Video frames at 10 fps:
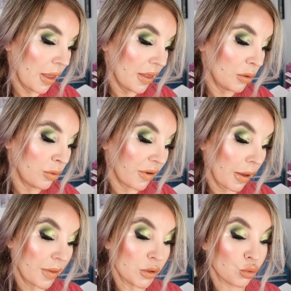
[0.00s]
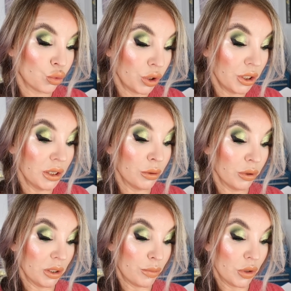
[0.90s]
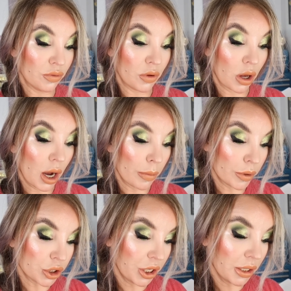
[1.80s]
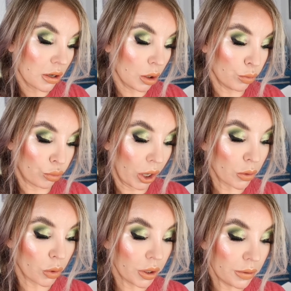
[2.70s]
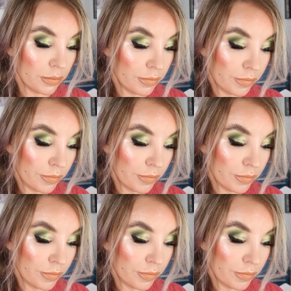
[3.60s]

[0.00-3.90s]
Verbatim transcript: And then we've got this really, really beautiful copper shade called Brentwood.